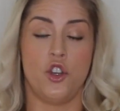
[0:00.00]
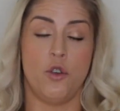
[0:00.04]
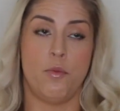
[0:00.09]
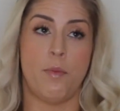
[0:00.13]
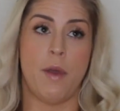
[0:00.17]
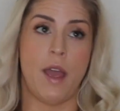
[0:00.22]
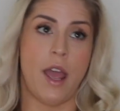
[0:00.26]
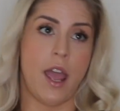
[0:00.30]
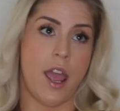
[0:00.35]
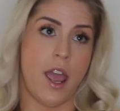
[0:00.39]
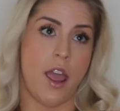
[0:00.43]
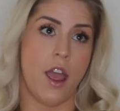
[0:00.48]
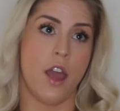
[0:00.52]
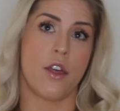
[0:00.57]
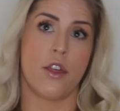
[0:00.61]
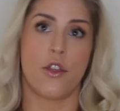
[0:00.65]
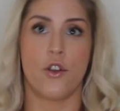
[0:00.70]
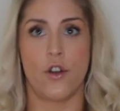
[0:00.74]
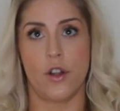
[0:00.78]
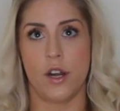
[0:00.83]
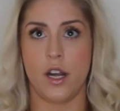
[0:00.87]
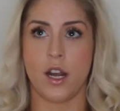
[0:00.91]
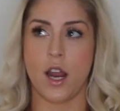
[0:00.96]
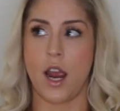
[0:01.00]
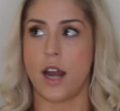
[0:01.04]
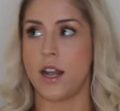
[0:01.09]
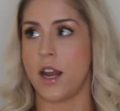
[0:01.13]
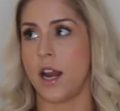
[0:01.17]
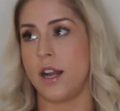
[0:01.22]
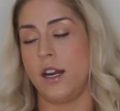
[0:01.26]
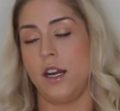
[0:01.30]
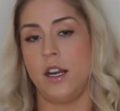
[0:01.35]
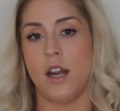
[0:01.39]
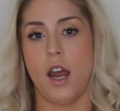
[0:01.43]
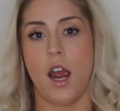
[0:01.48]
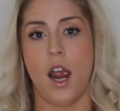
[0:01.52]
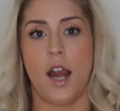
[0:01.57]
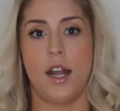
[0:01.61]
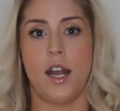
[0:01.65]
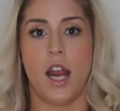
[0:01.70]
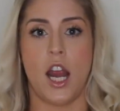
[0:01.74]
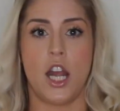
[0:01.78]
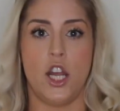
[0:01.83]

You pay $39.99